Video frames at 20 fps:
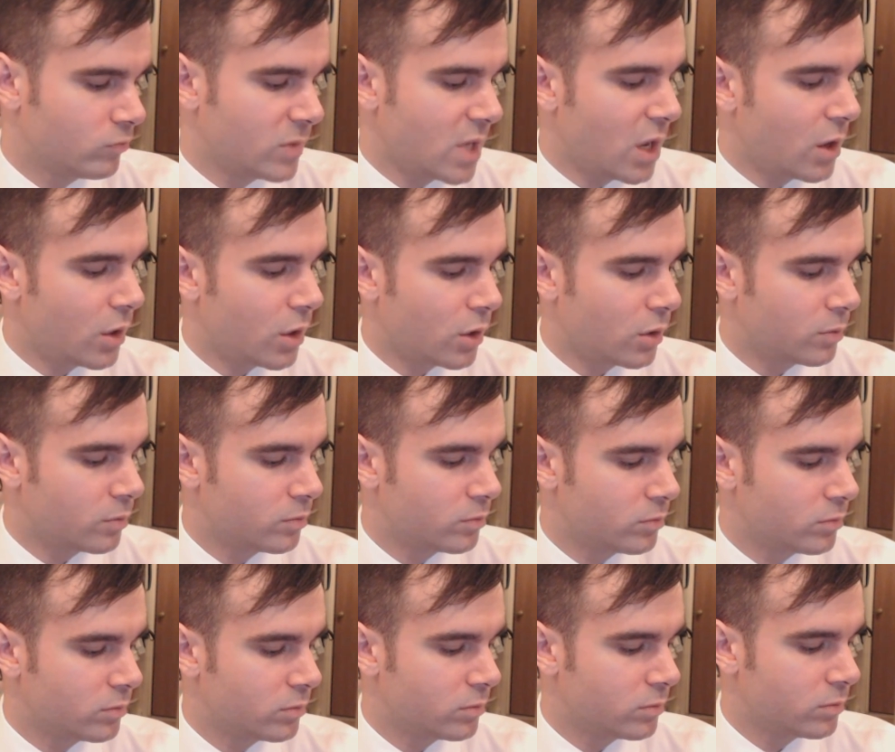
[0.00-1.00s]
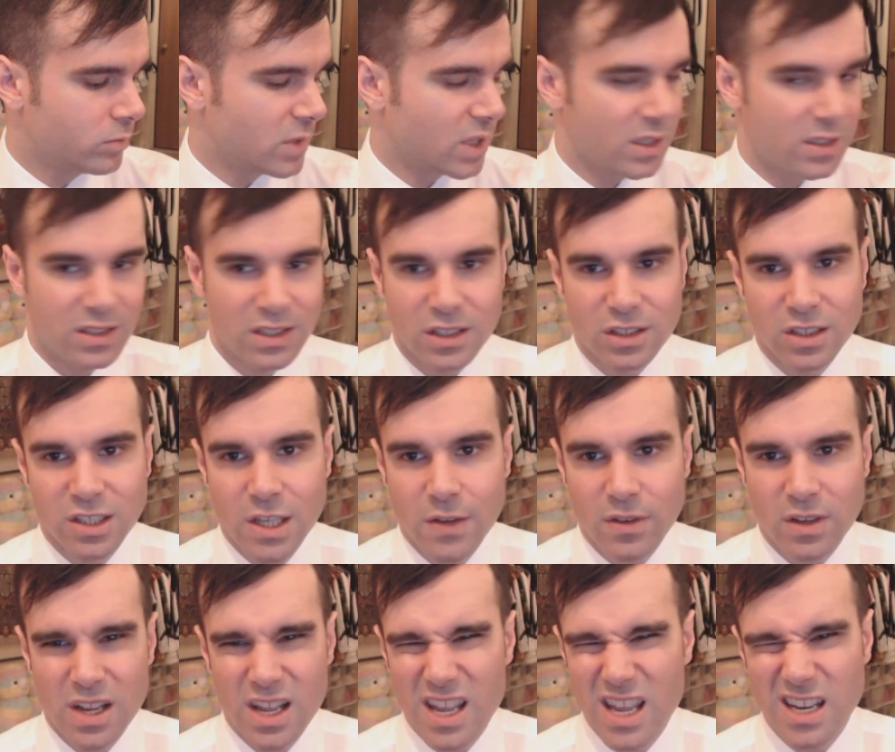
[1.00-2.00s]
I don't know, like $6 or
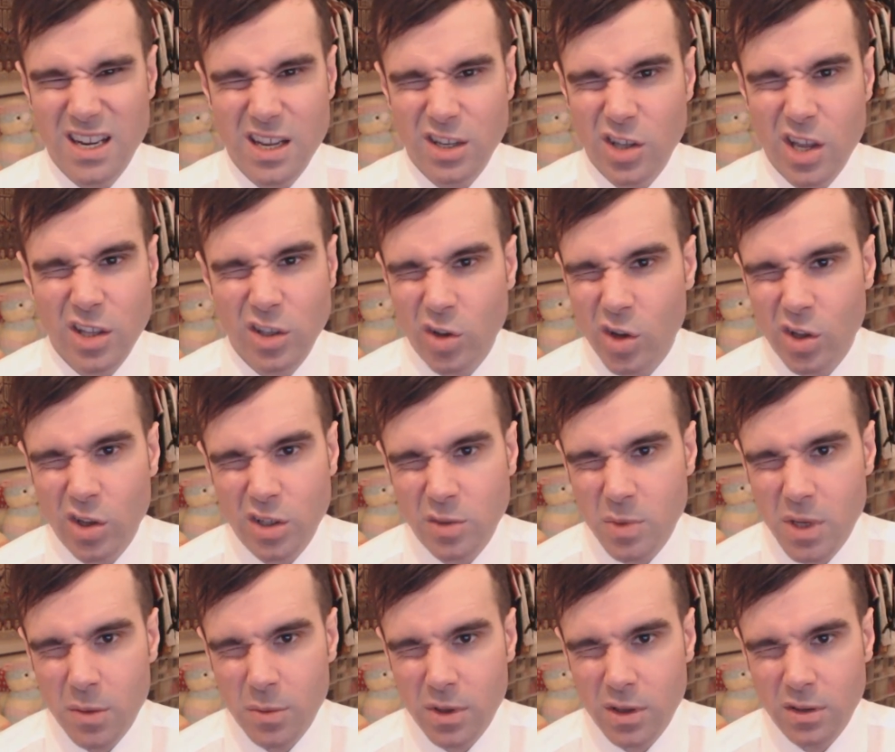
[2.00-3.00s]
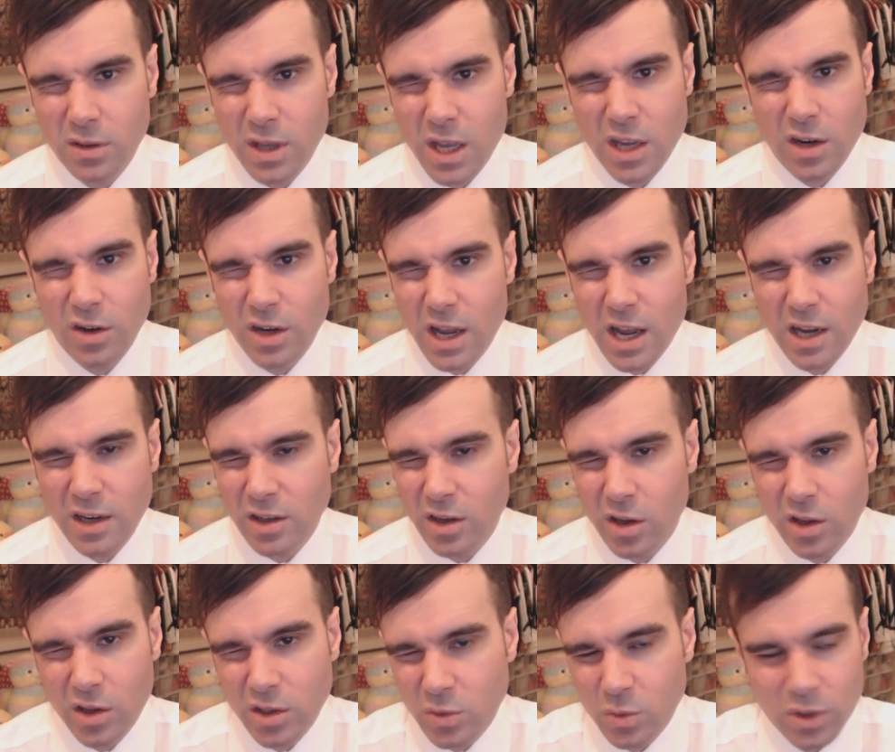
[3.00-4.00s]
$7, $8 maybe, $8 or
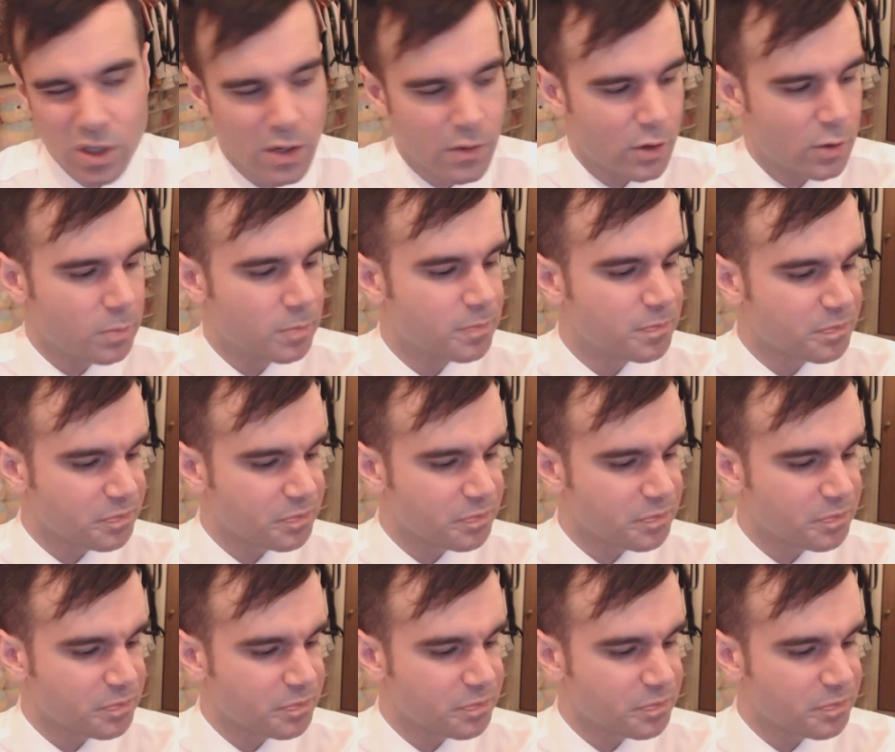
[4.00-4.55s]
$9, whatever.